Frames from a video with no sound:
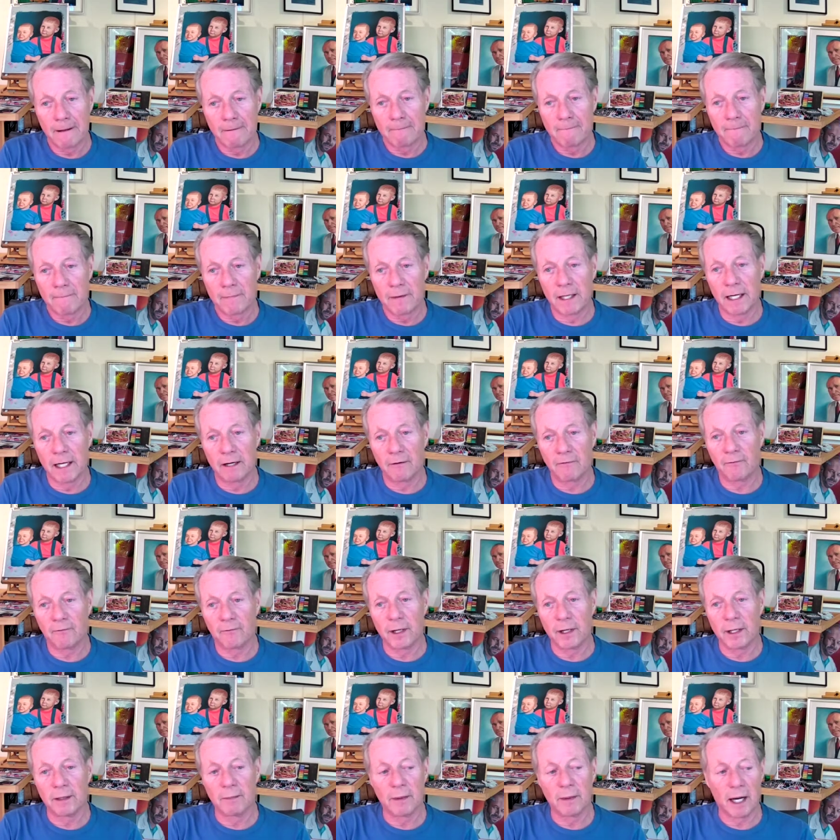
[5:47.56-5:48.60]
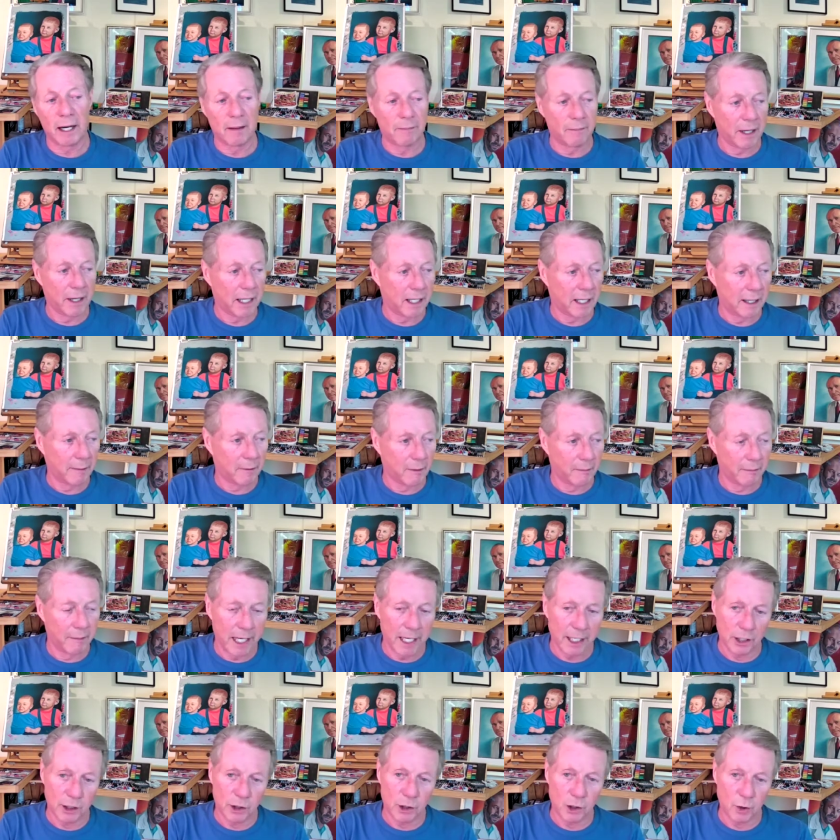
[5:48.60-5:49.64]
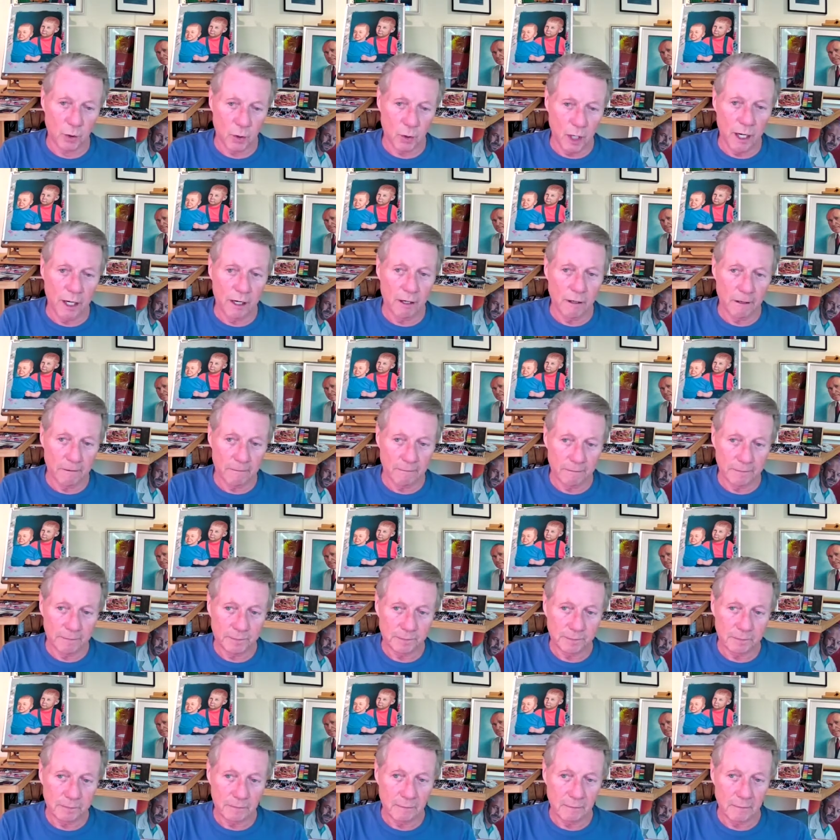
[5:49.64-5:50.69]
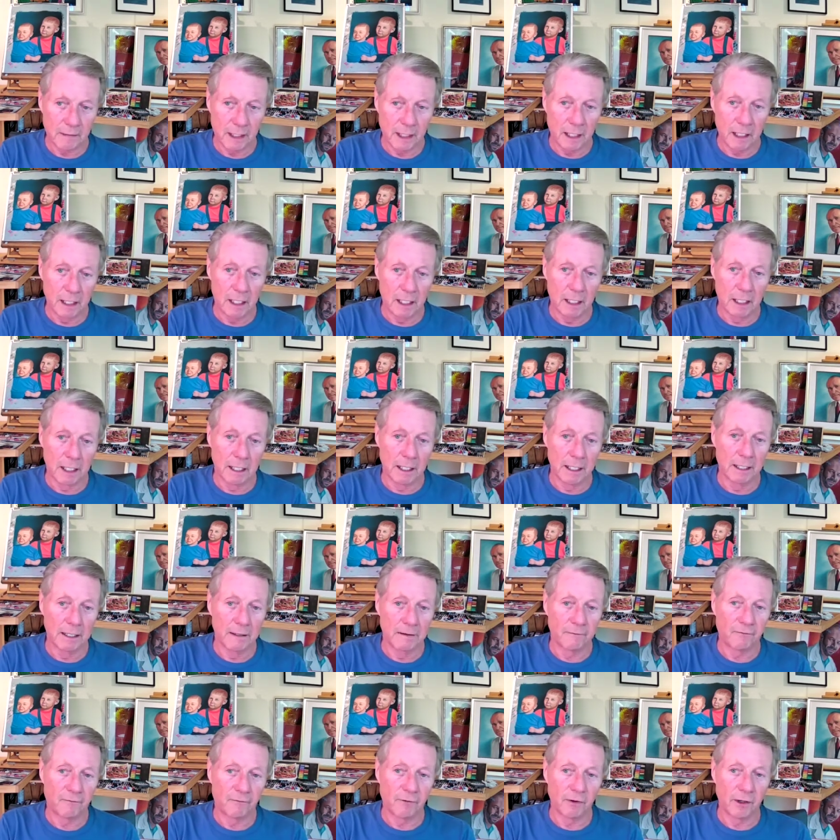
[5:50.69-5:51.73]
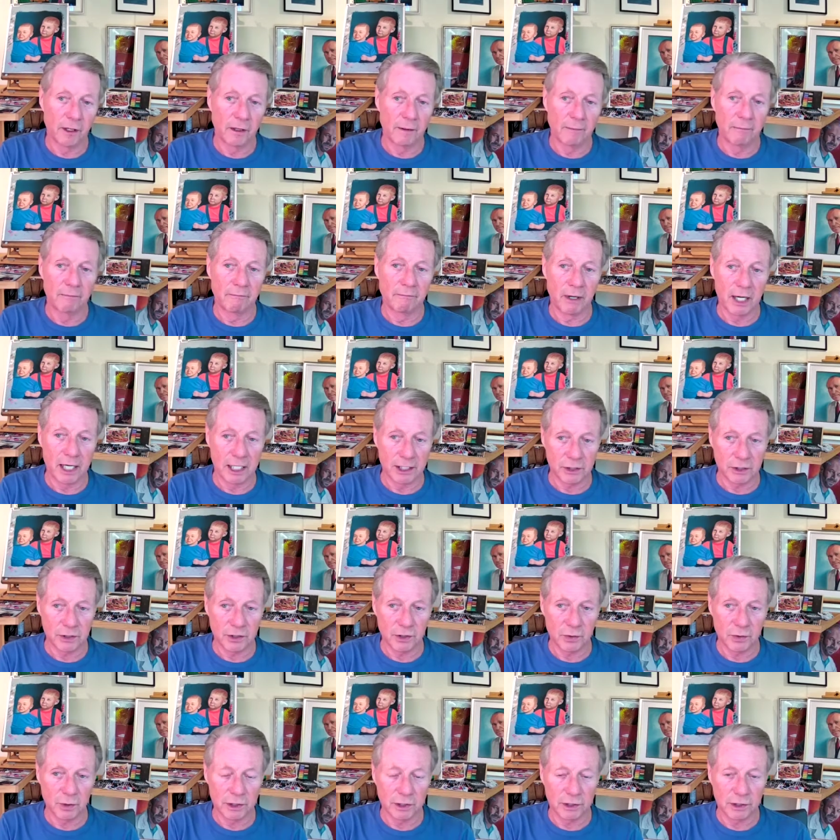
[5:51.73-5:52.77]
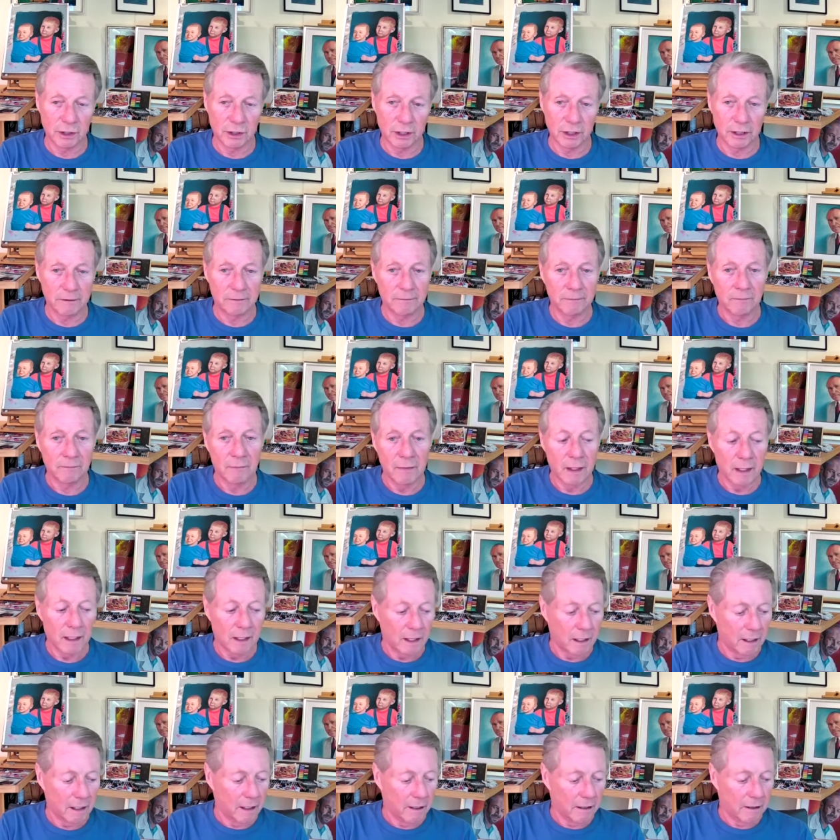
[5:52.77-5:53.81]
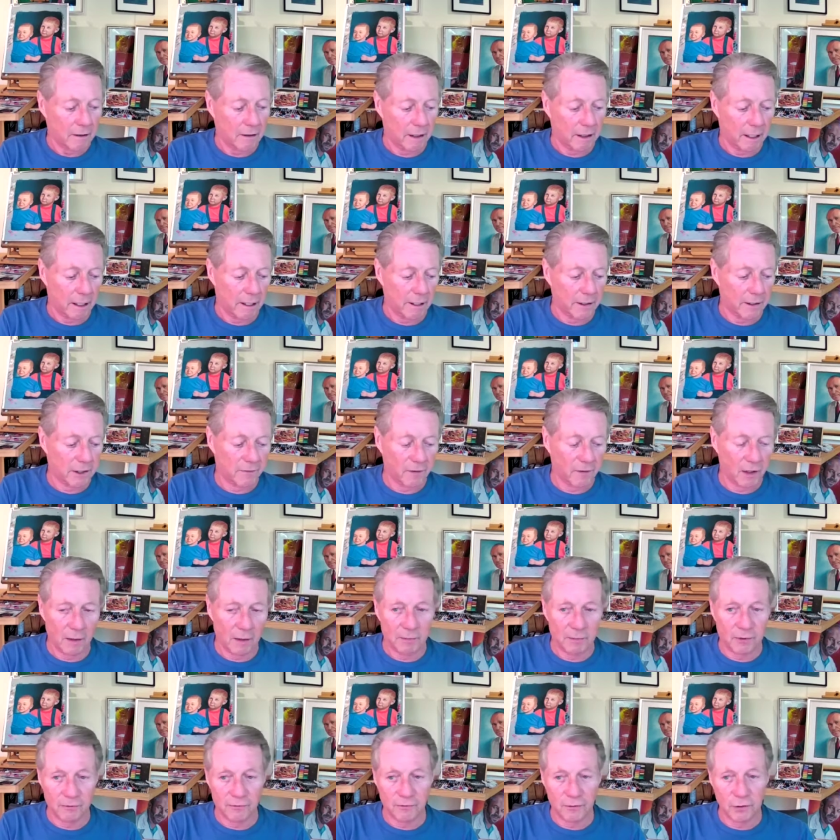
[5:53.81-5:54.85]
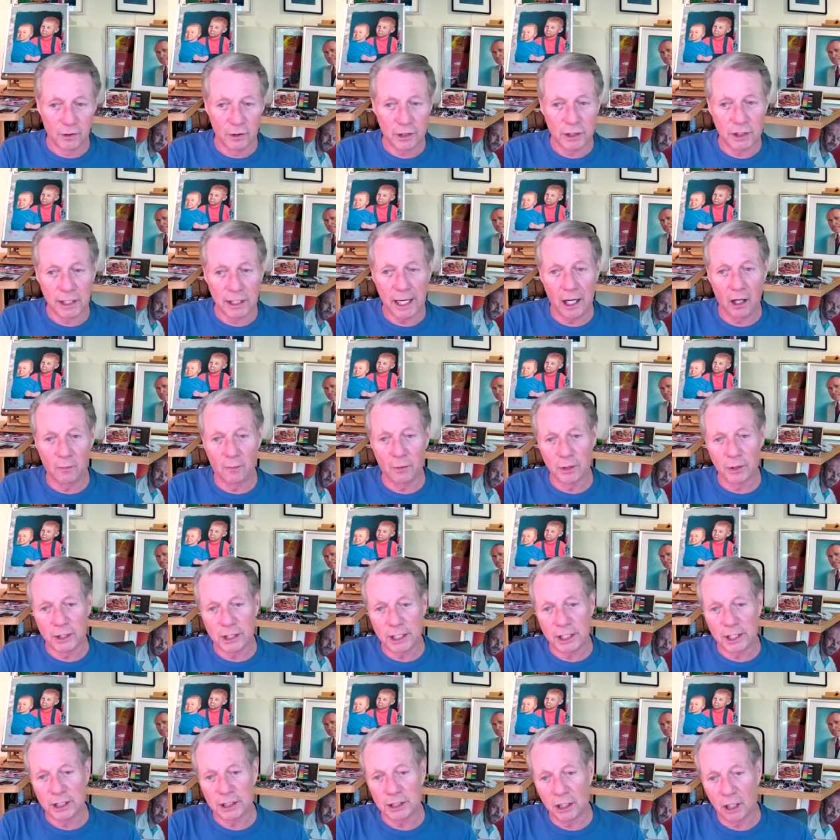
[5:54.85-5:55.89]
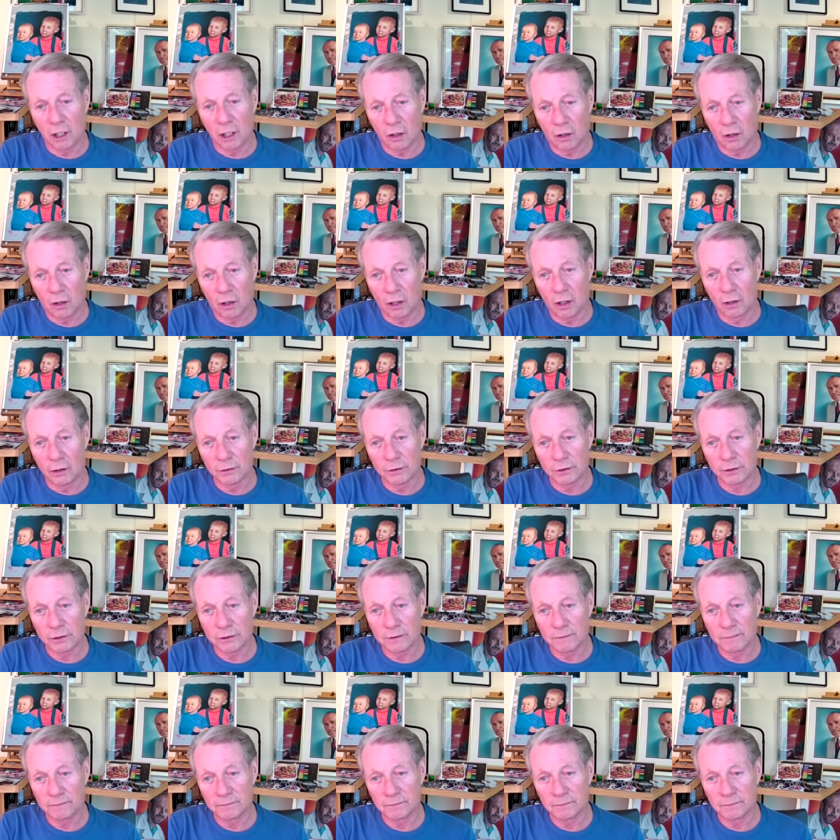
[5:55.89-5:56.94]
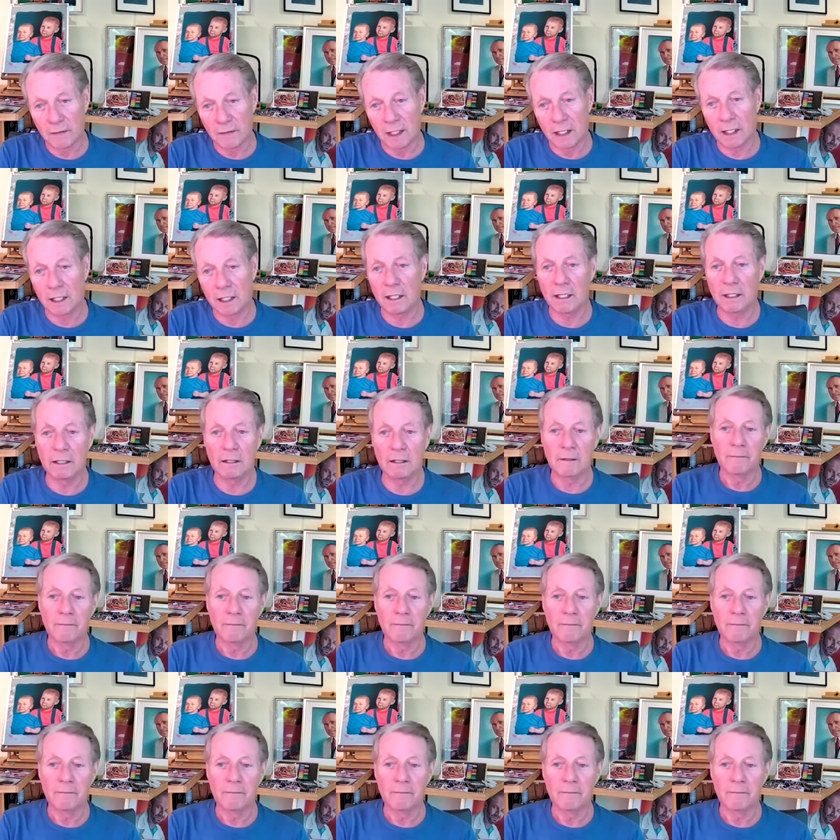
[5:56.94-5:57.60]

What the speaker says: that a friend of mine by the name of Max Schreier from Basel, Switzerland, developed the first helper T cell clones. And he